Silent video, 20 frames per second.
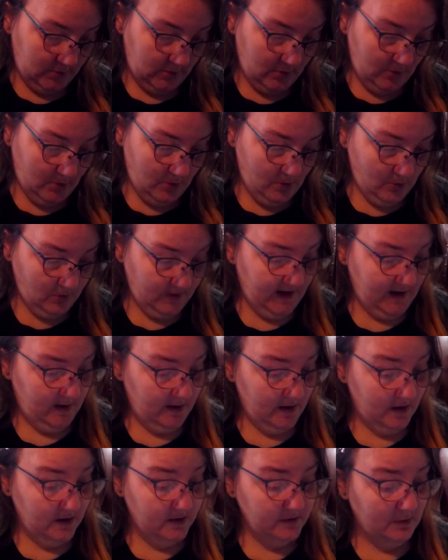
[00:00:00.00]
Okay.
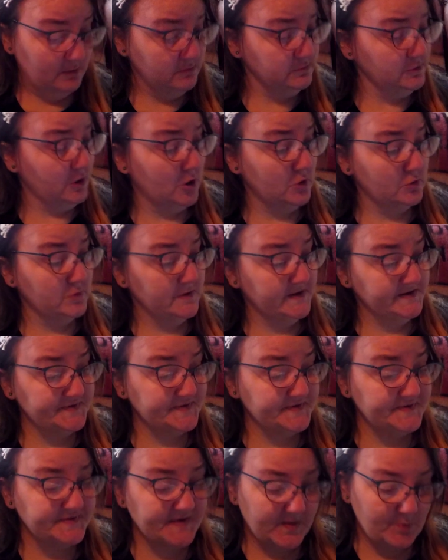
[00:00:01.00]
Oh no, it's
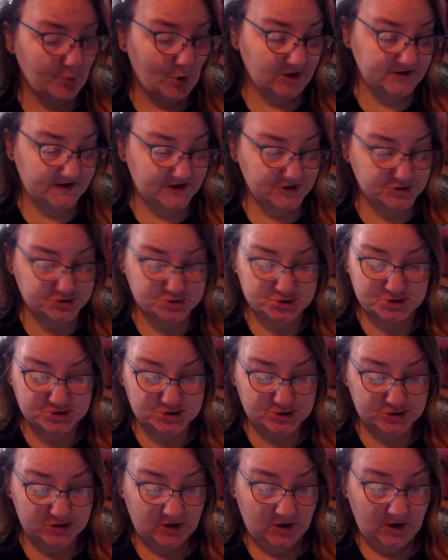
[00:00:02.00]
the same one because
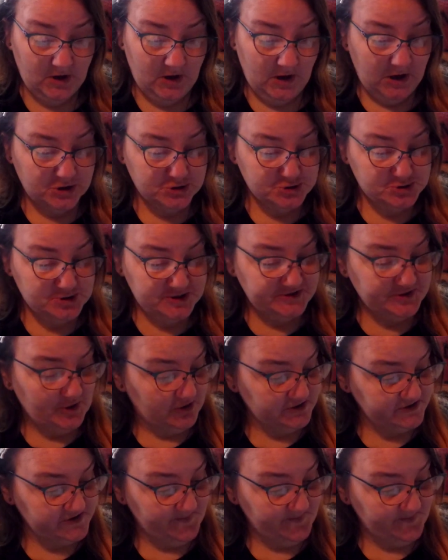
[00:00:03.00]
she talked